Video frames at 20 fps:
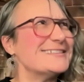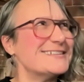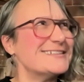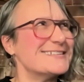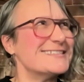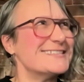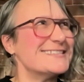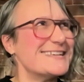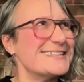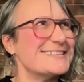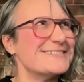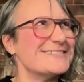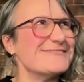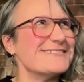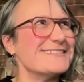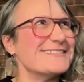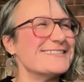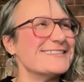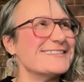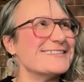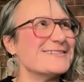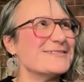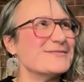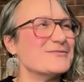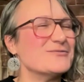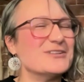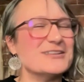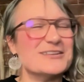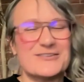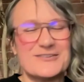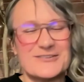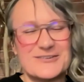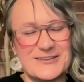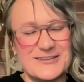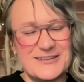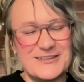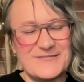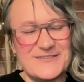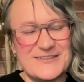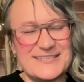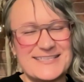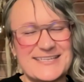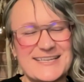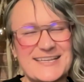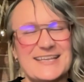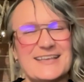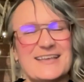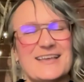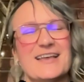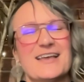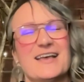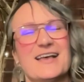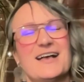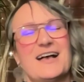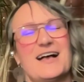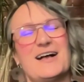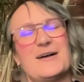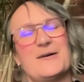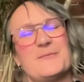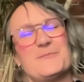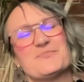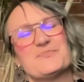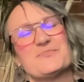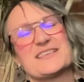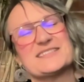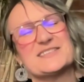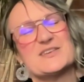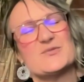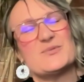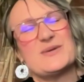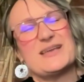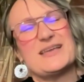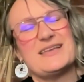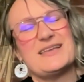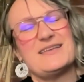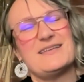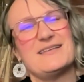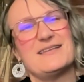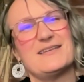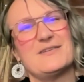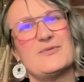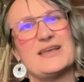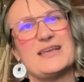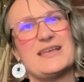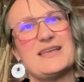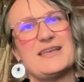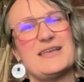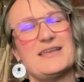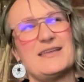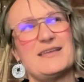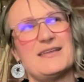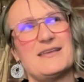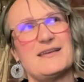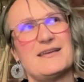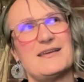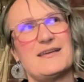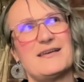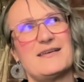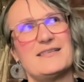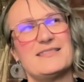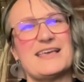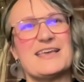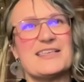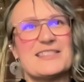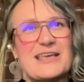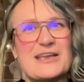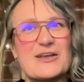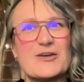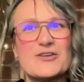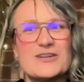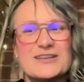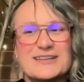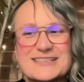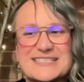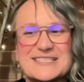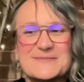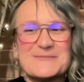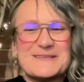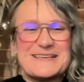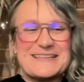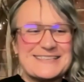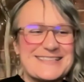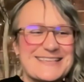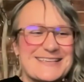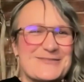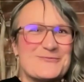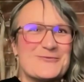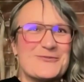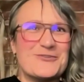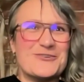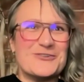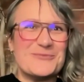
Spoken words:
Centre at the Wollongong University. So they couldn't split the award